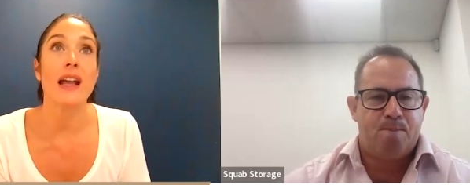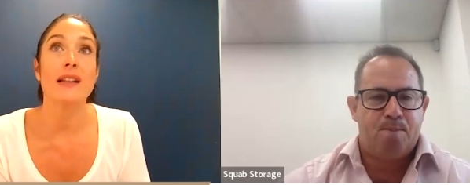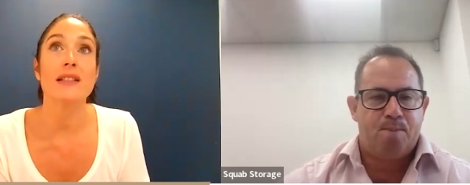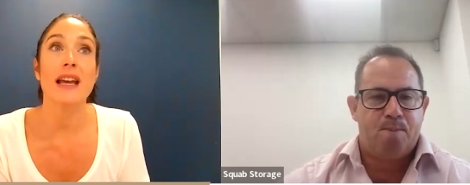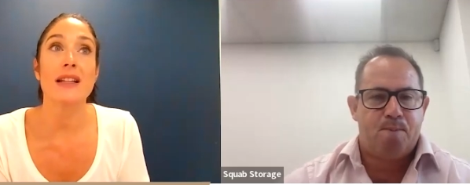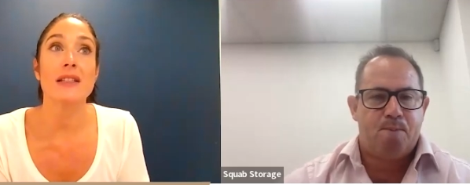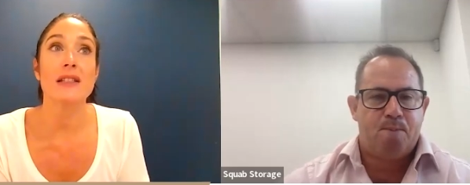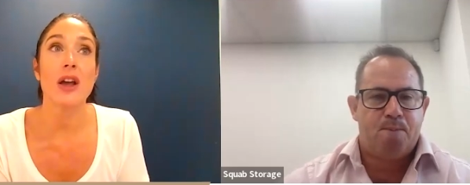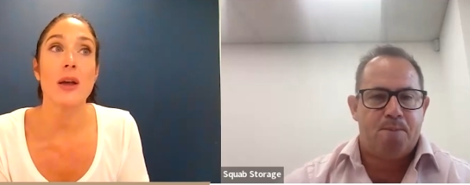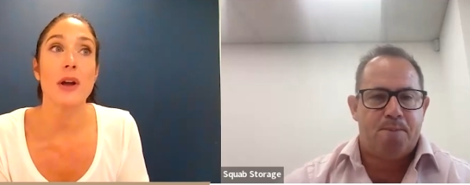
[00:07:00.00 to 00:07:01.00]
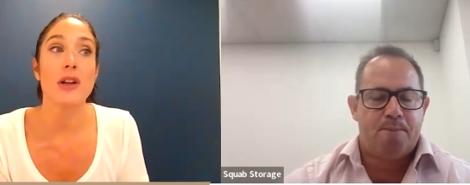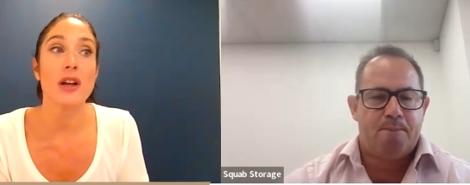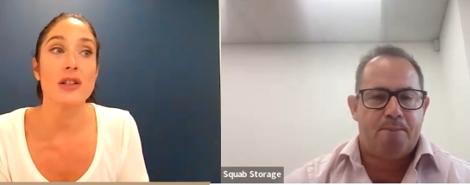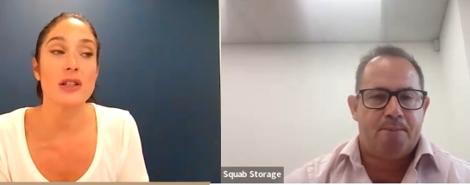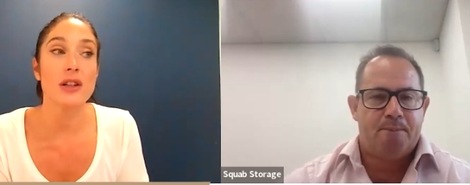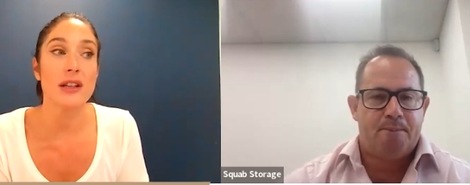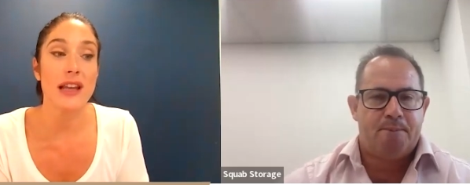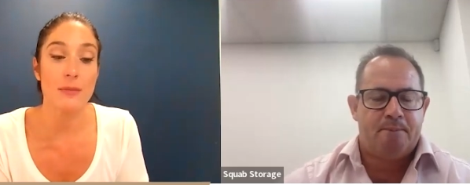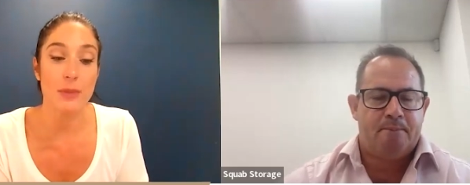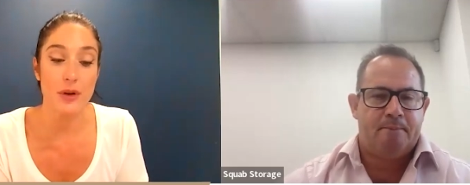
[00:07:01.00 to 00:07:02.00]
Speaker 1: And that's um, I'd like to look at
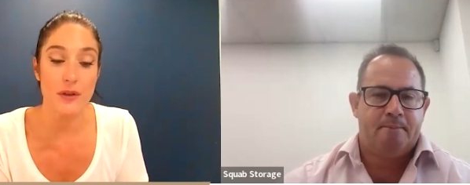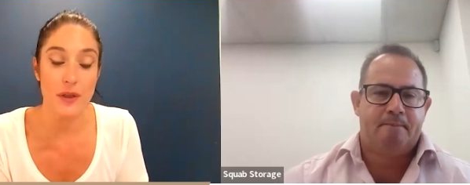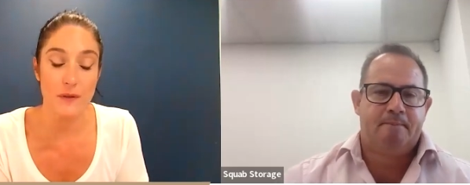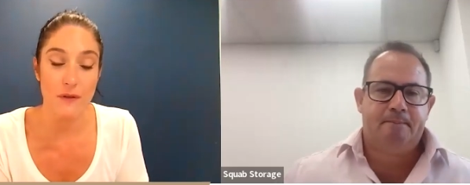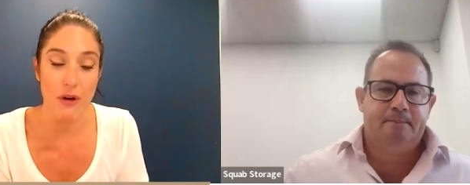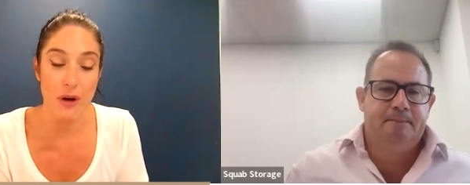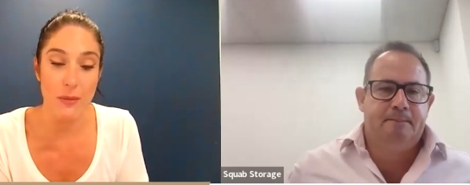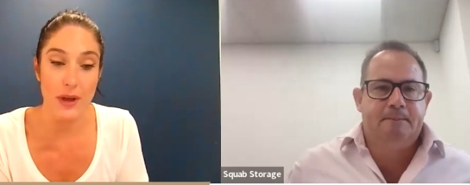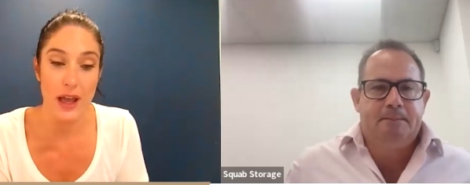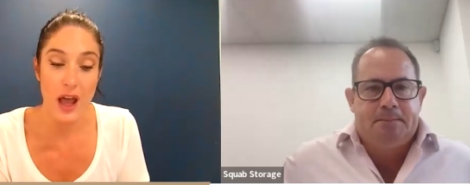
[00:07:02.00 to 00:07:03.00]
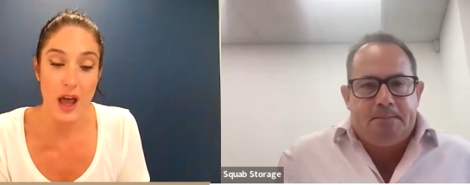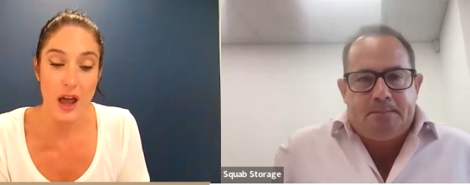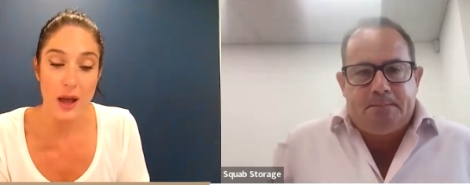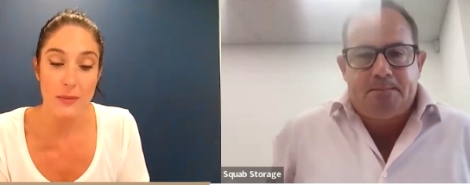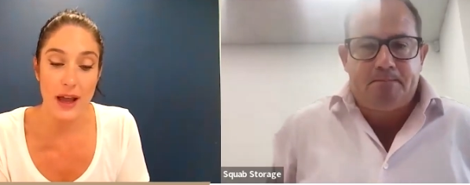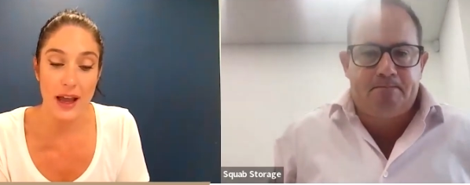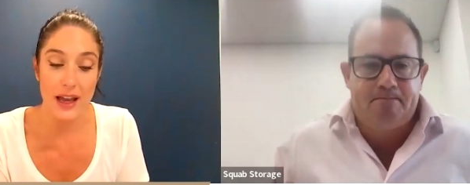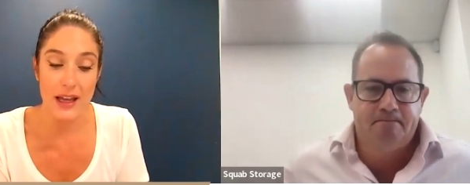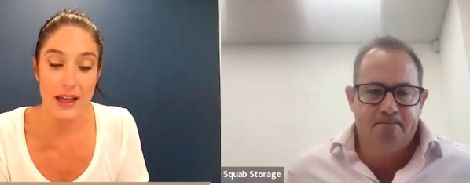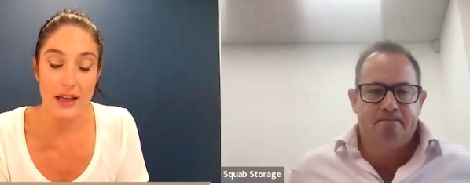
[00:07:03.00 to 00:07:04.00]
that both from um,
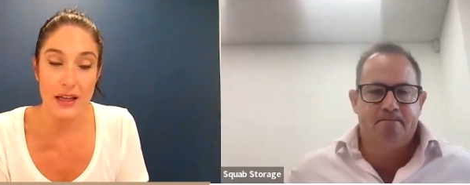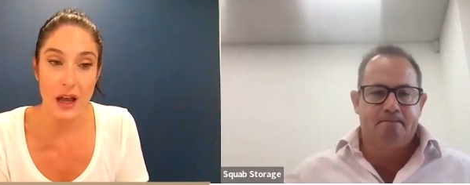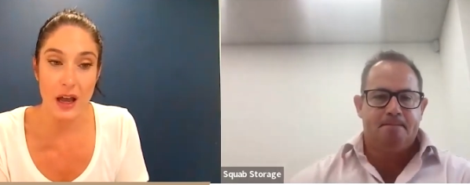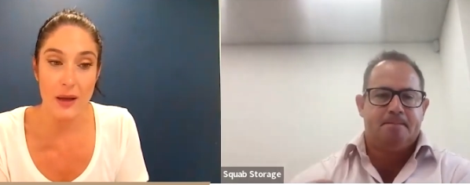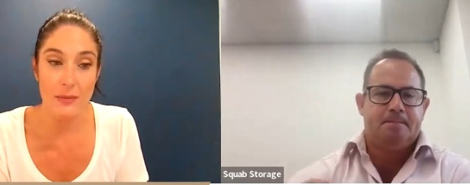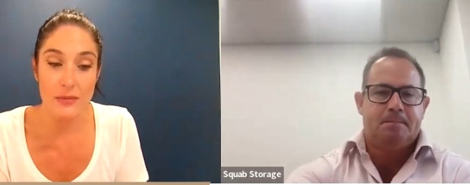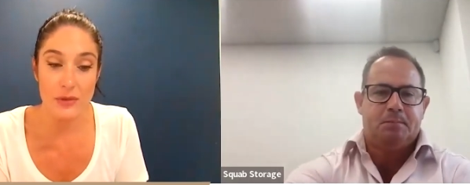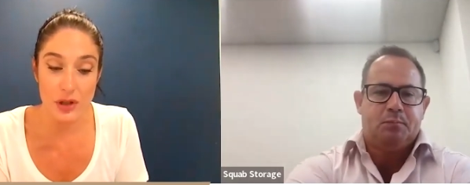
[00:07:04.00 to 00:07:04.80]
a um,